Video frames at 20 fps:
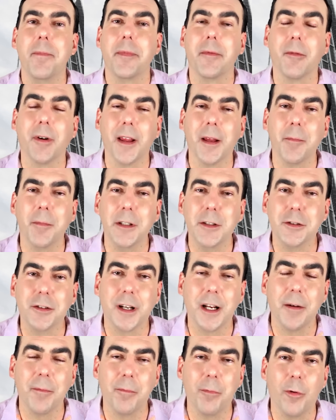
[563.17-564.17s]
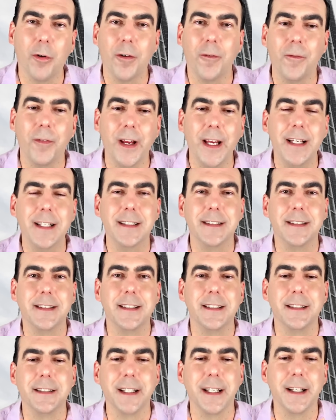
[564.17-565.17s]
well, that means you're going to have more
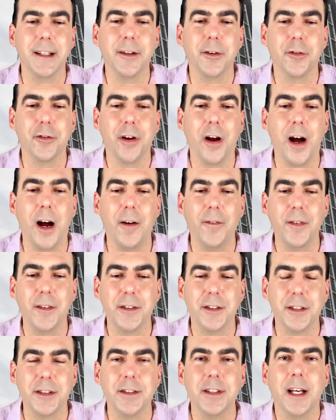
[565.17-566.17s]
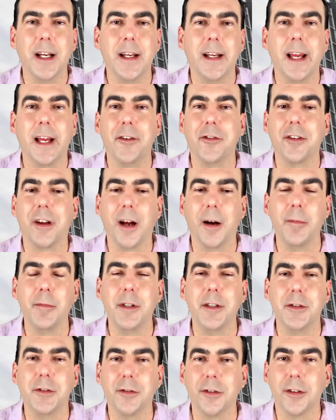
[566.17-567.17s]
vacancies in those offices as
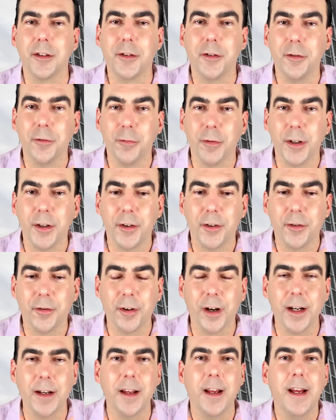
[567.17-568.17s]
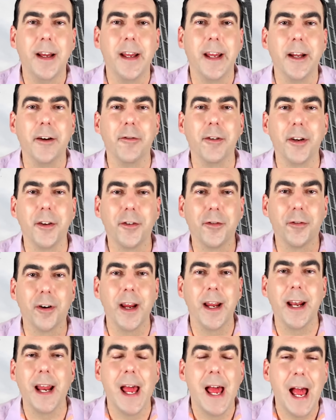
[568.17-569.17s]
companies look to restrict and
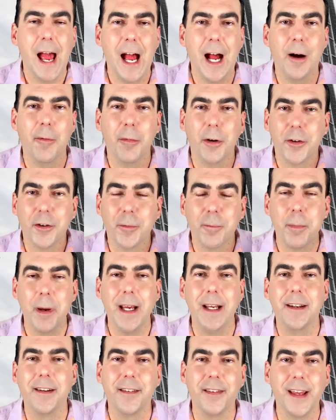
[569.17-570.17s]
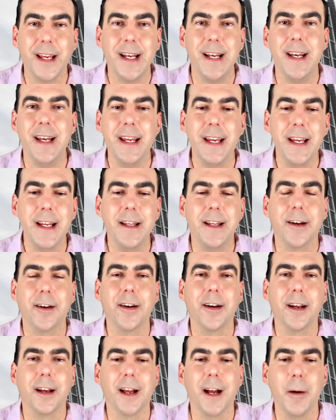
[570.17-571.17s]
restrain how much space they need. They're
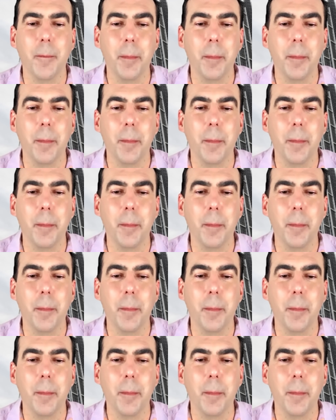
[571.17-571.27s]
going to cut